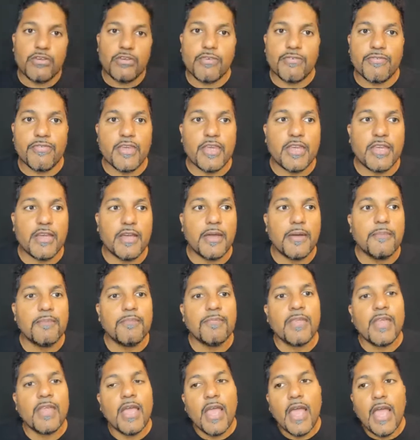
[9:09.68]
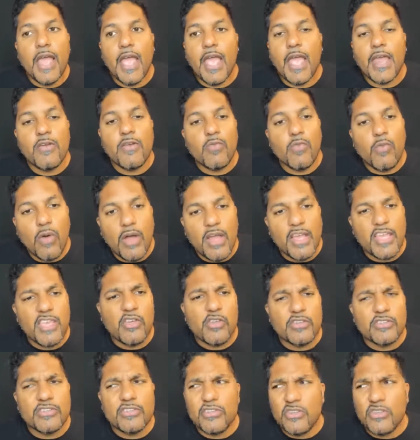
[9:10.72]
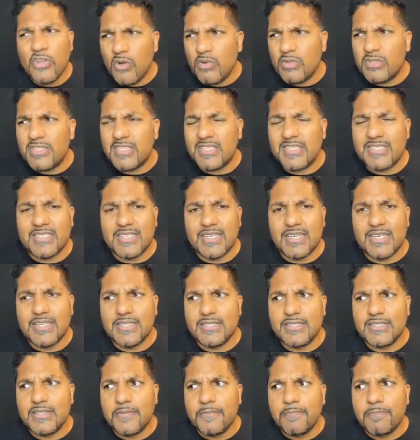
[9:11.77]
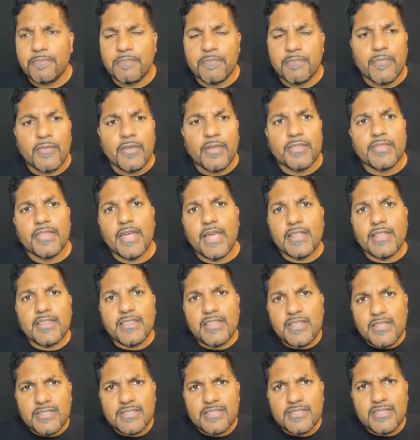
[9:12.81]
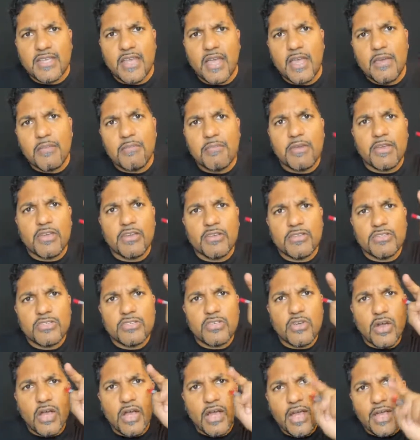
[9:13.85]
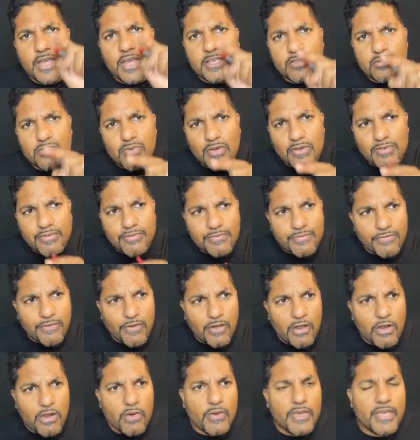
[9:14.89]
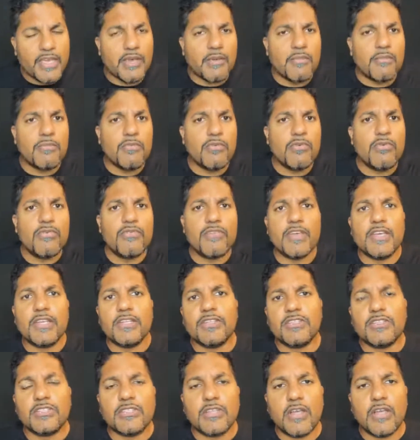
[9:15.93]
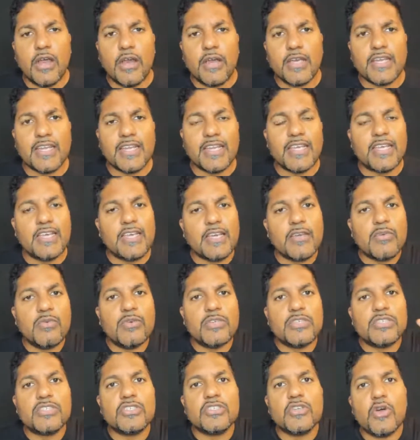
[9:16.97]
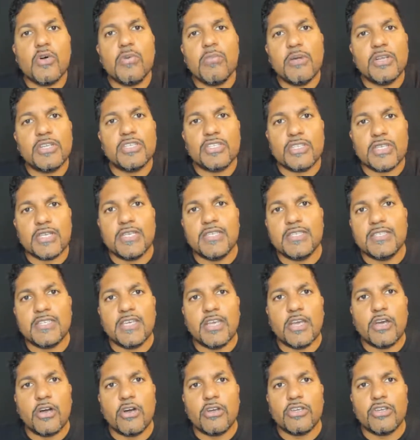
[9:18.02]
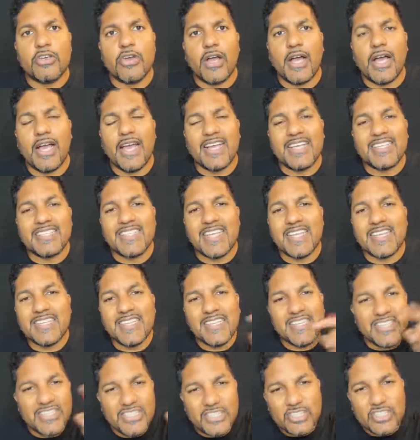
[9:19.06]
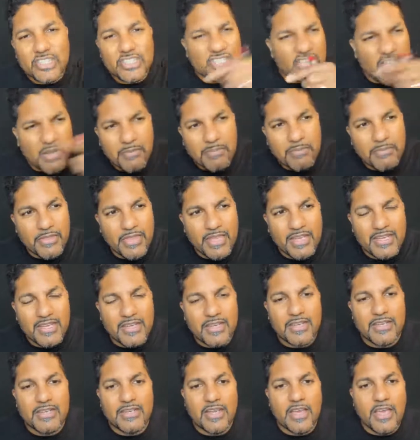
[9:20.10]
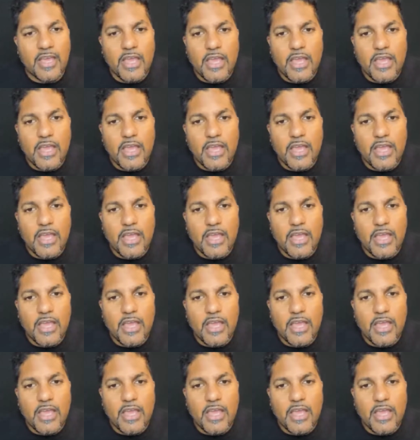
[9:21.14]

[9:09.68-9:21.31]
your finger. And what you'll notice is that this time, because your eyes were following a moving target, it was so much easier on your eyes. They didn't jump. They didn't